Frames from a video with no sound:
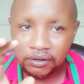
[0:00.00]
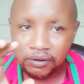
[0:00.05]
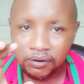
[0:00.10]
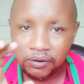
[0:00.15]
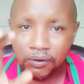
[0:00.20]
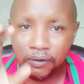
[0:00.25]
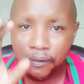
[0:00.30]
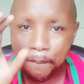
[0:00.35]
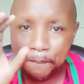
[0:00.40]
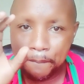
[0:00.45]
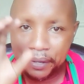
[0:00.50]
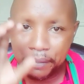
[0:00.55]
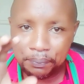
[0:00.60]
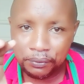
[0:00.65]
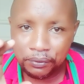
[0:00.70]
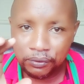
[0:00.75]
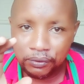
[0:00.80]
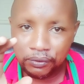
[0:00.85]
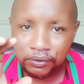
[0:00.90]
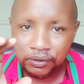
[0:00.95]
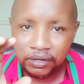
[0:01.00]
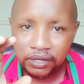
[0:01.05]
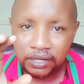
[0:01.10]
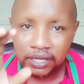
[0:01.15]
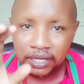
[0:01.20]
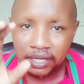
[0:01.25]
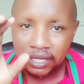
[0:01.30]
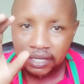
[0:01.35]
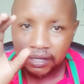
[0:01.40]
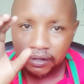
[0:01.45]
or people,
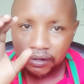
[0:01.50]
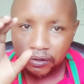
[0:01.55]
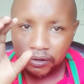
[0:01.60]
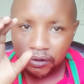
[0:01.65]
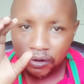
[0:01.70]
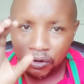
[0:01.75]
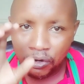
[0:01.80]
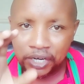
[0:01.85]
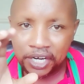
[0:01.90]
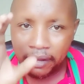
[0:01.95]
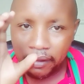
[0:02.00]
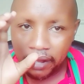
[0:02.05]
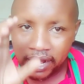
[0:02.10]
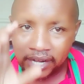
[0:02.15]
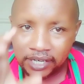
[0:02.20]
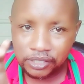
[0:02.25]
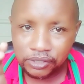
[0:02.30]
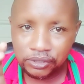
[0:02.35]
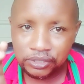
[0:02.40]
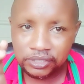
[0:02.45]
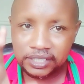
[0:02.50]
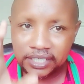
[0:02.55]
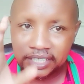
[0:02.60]
older adults,